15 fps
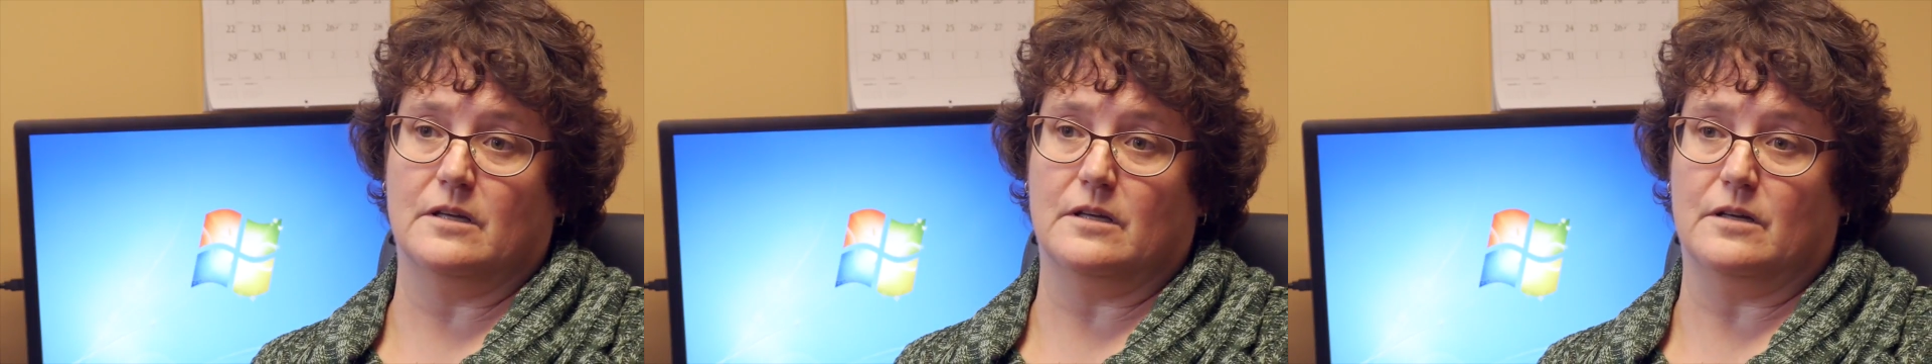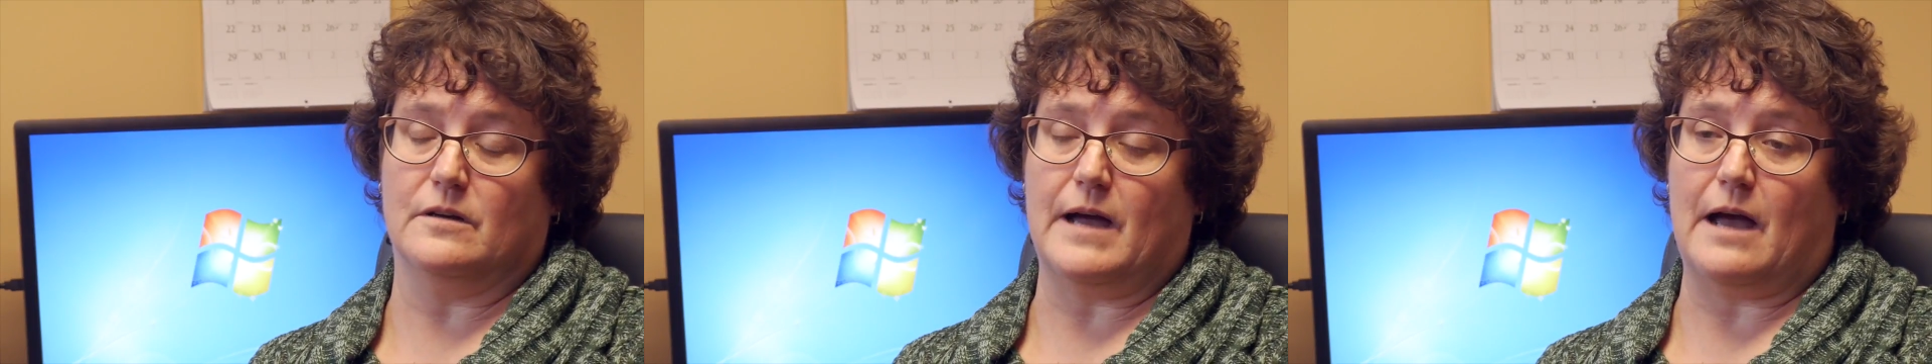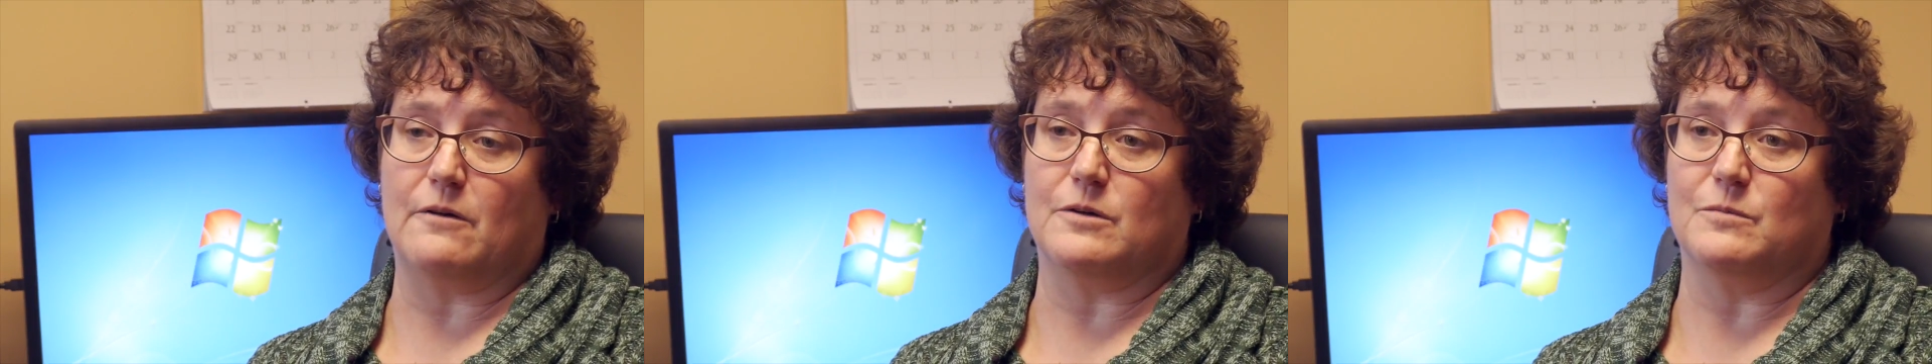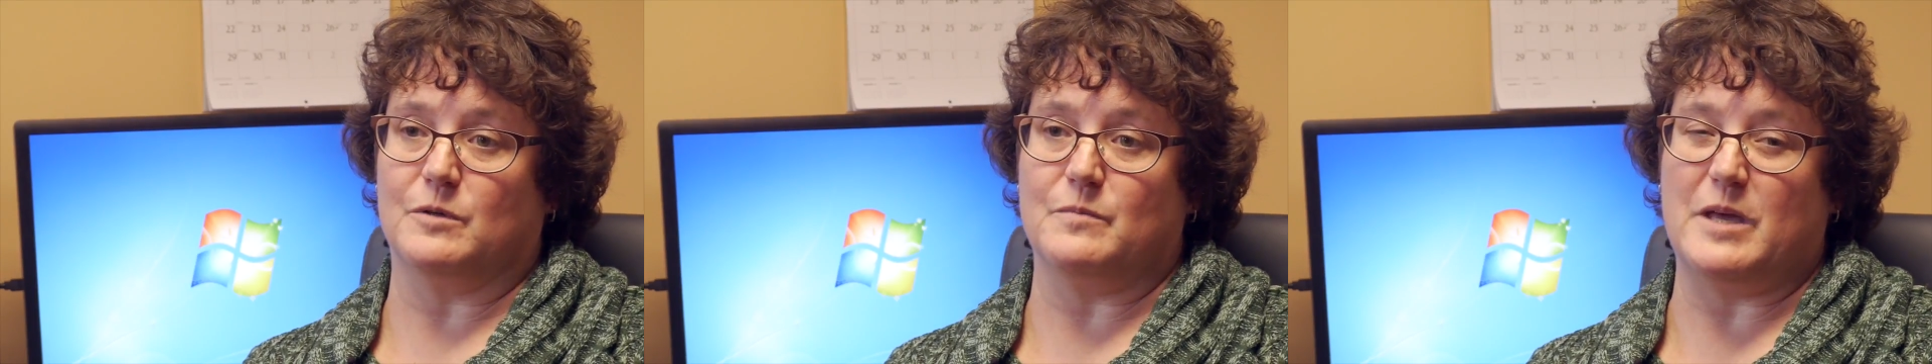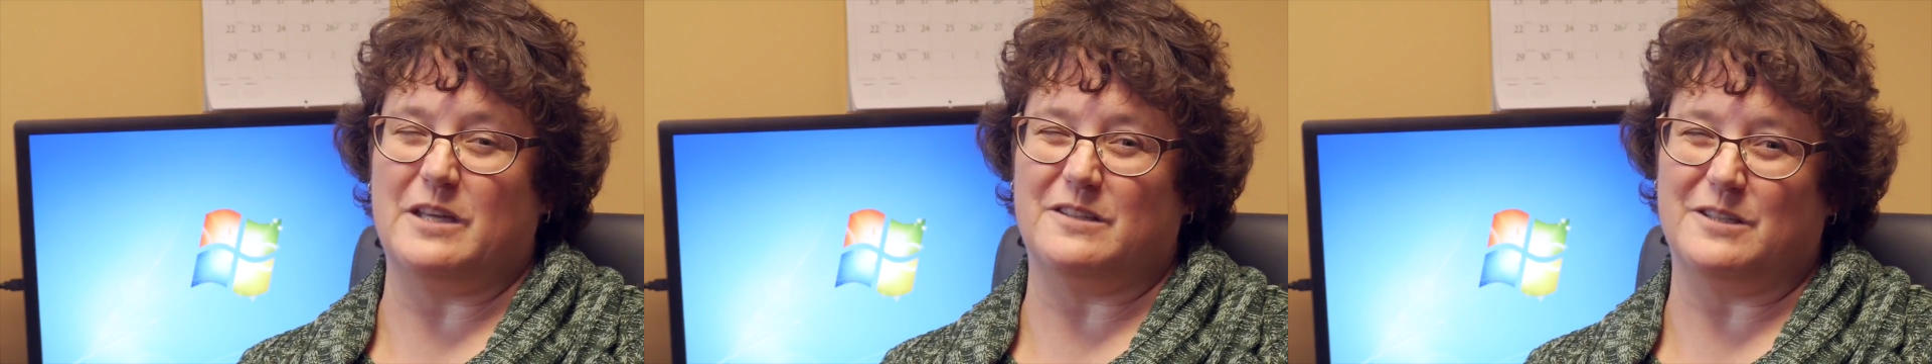You know, how can
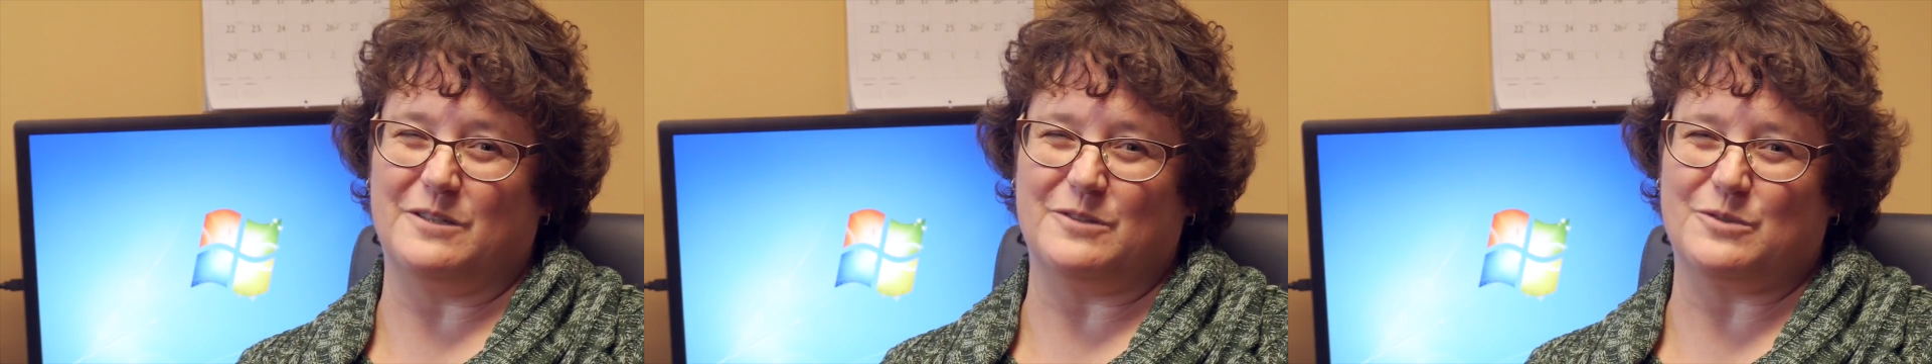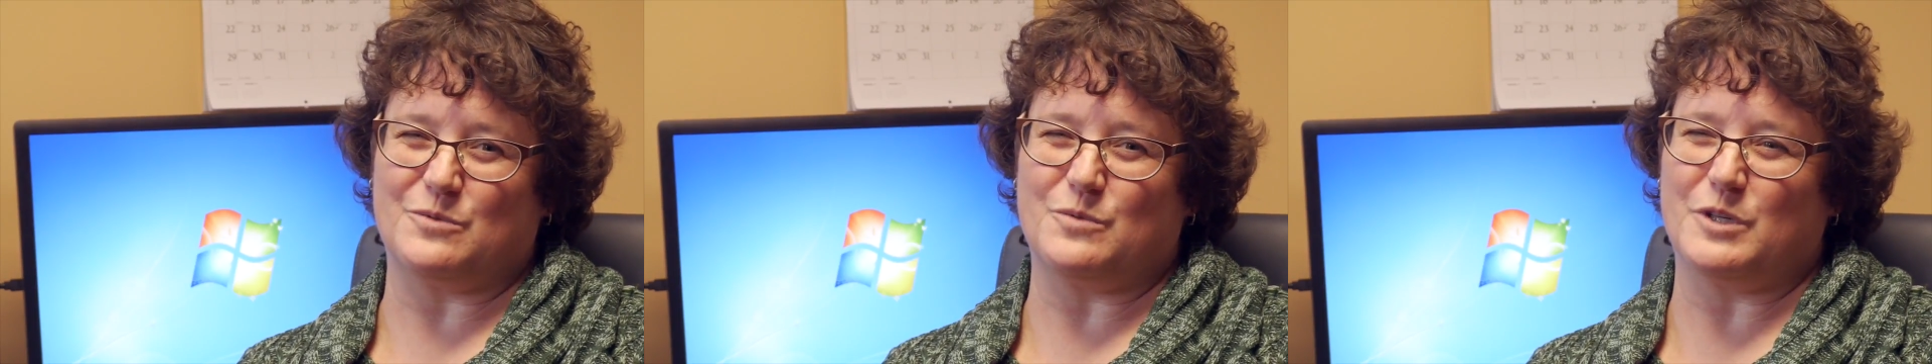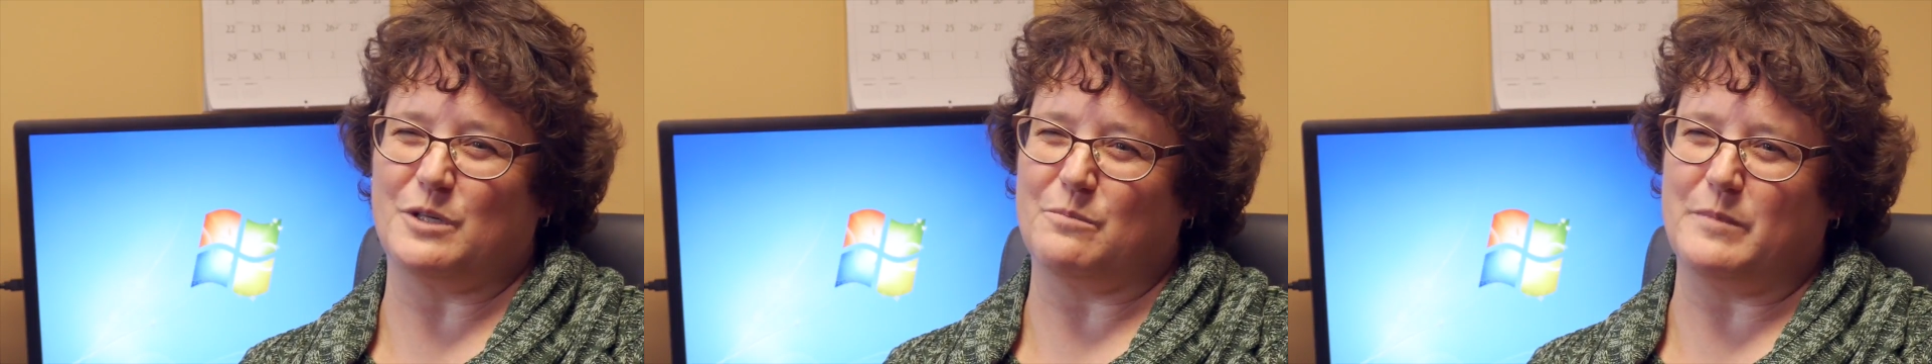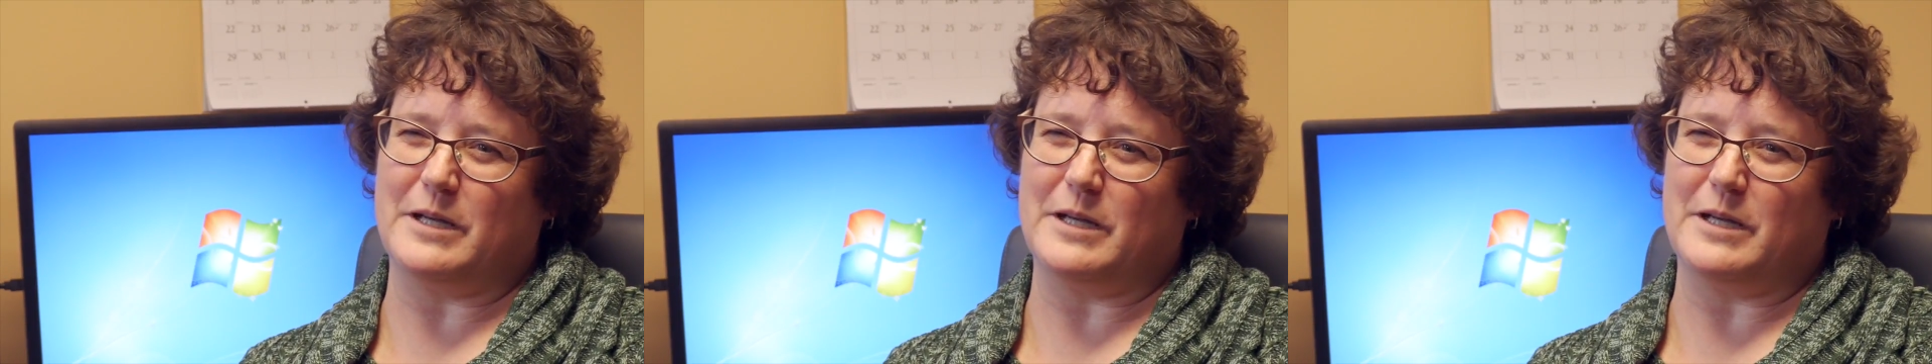we make things work